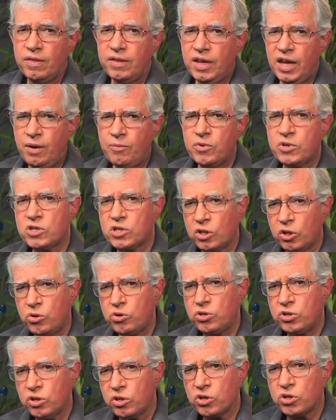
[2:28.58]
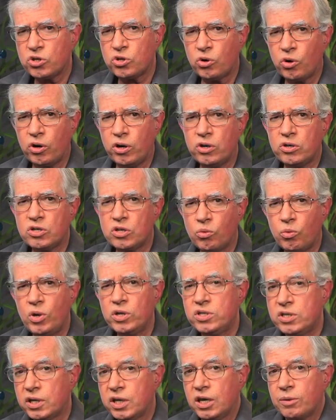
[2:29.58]
The average solution of the shortage is to
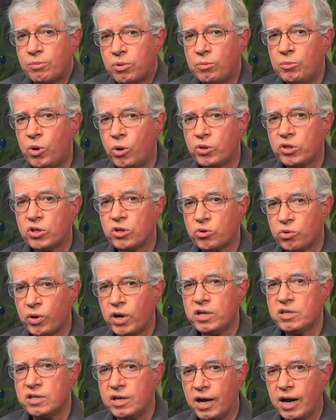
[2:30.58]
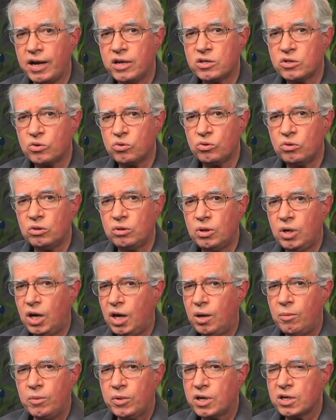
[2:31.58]
once again promote the trades in high school,
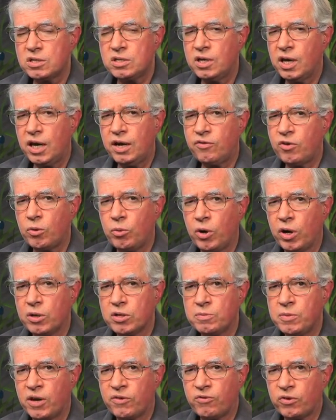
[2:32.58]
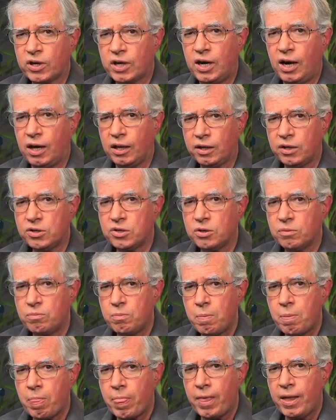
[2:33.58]
because not everyone is meant for college.
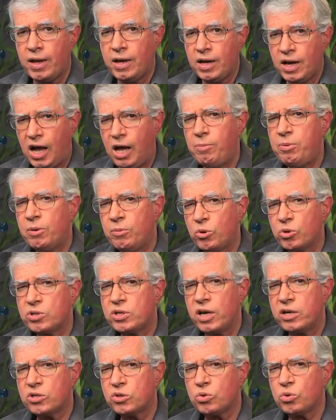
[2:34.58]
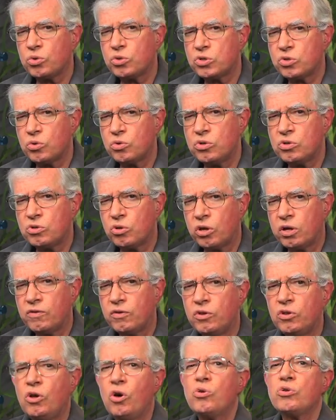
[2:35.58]
I'll bet most high school students don't
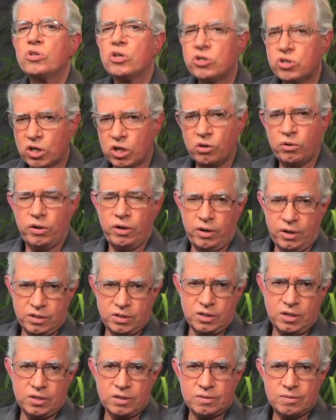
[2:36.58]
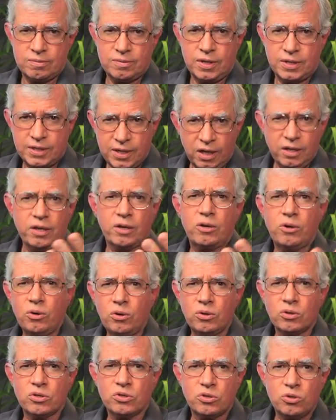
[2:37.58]
even know such a career exists. I tell the
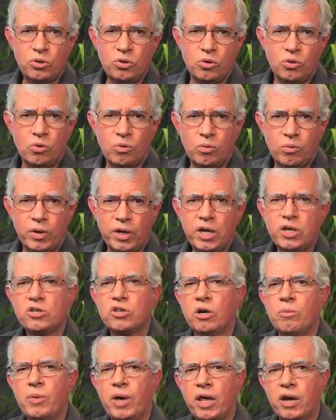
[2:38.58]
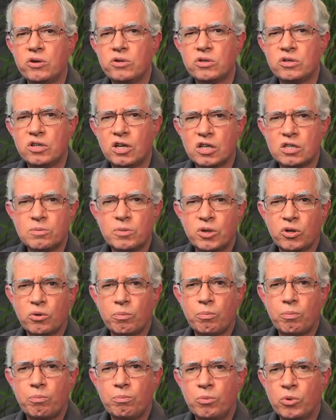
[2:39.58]
girls, too. One HR manager tells me her
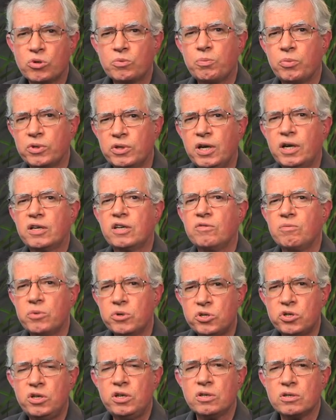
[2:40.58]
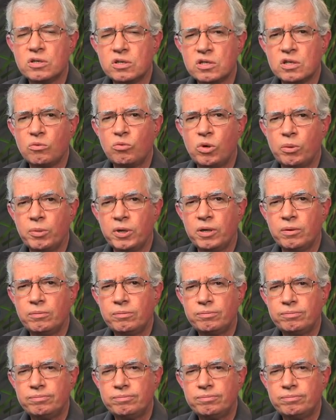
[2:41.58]
most productive machinist is a woman.